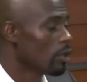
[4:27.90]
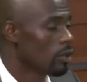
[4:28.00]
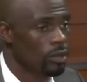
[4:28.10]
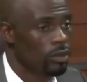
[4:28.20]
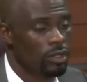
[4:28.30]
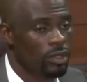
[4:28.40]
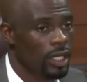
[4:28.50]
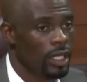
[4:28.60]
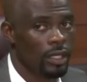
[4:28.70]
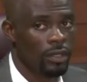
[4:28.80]
Don't
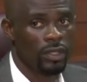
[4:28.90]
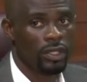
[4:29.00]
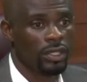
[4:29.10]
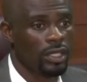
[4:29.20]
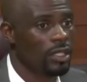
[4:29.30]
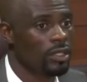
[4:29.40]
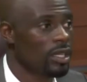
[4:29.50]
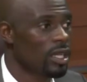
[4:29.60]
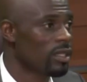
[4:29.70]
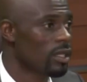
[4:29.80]
say and criticize
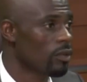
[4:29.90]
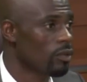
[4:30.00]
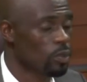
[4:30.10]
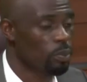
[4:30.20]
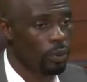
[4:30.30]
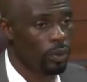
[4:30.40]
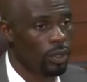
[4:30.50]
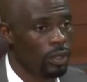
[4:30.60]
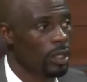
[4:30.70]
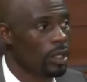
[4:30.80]
Kelantan was
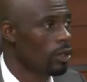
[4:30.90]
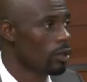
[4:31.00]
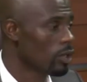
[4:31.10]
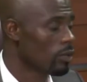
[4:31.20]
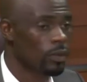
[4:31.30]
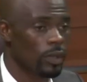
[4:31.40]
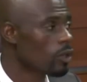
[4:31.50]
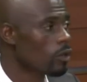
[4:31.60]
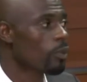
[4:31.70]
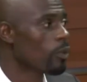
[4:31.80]
poor or this. We were
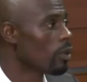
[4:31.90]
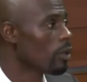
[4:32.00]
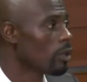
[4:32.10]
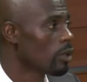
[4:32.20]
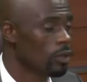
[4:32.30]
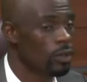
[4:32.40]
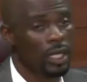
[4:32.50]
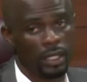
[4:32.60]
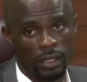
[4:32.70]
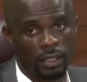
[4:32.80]
not poor. Look
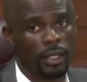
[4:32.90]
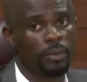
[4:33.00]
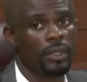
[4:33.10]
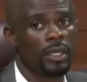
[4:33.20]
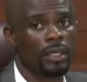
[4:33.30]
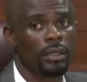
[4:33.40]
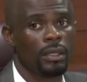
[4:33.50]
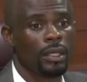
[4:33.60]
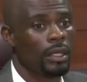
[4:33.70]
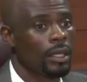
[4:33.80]
at the tape again.
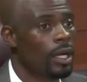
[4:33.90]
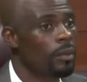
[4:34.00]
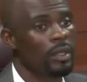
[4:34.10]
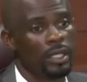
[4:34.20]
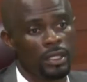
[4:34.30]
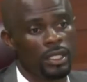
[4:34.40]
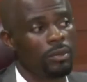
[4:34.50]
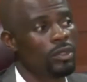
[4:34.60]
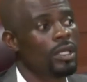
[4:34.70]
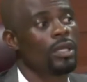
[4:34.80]
How many
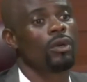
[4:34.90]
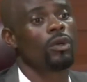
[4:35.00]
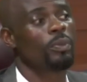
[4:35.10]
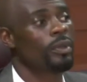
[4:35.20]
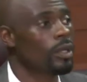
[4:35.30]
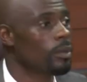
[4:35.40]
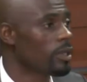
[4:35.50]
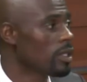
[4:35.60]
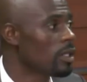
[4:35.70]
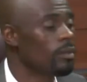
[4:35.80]
teams can open up
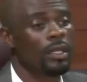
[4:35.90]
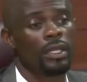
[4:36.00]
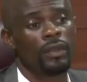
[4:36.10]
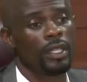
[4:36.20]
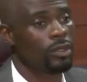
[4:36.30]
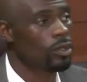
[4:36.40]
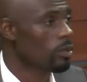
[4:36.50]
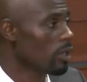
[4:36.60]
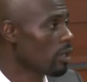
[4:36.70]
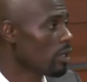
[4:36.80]
a team and create so
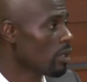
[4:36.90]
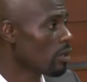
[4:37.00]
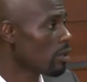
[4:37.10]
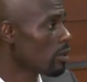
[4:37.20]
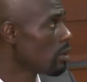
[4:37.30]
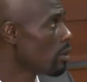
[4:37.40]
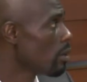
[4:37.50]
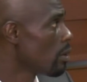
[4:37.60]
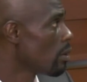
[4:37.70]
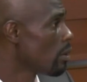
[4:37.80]
many chances?
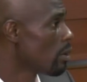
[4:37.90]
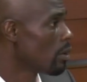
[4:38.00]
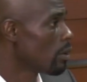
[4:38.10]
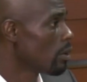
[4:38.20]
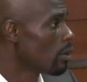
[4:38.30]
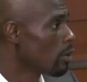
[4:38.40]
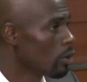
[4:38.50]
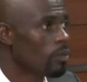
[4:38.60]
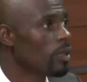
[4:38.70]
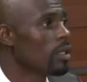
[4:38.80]

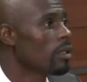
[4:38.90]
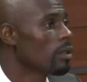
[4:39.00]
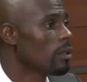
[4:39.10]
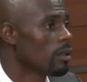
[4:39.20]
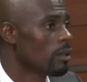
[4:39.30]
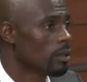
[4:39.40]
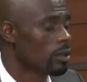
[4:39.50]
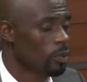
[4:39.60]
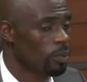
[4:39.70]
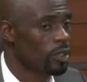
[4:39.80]
Not many.
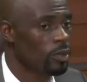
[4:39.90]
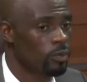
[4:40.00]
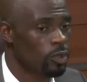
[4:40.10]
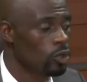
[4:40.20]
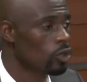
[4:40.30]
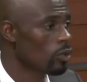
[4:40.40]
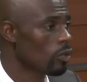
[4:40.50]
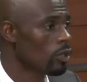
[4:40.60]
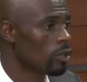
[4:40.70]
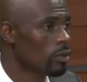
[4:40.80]
So please choose your
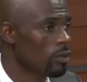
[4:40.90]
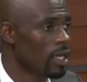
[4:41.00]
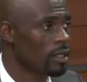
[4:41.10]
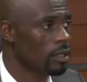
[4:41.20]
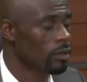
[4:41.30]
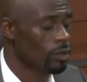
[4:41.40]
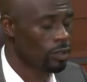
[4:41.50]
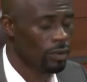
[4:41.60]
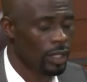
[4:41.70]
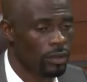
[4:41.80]
words wisely what
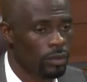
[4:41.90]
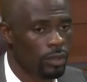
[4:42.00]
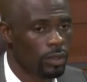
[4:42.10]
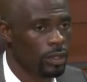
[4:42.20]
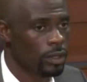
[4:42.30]
you write tomorrow in the